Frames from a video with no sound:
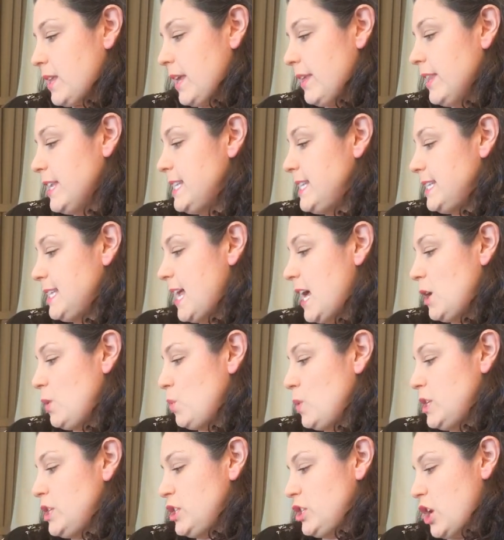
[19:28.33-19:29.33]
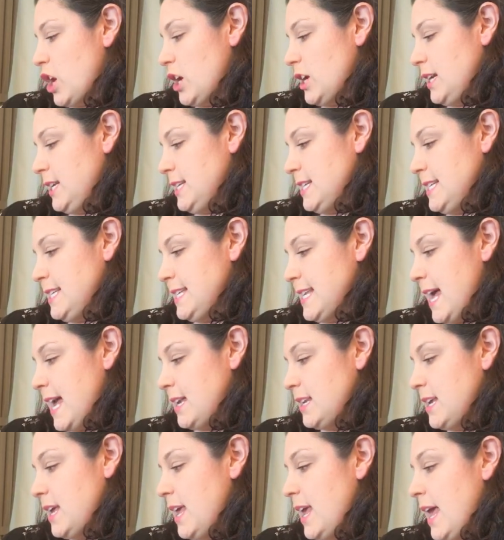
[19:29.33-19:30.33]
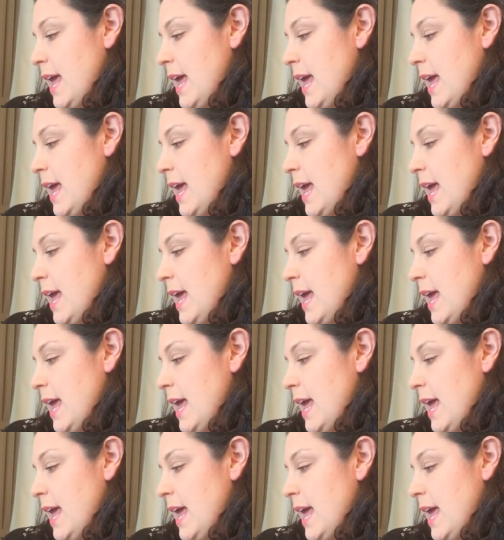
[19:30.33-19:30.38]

The sun was starting to set,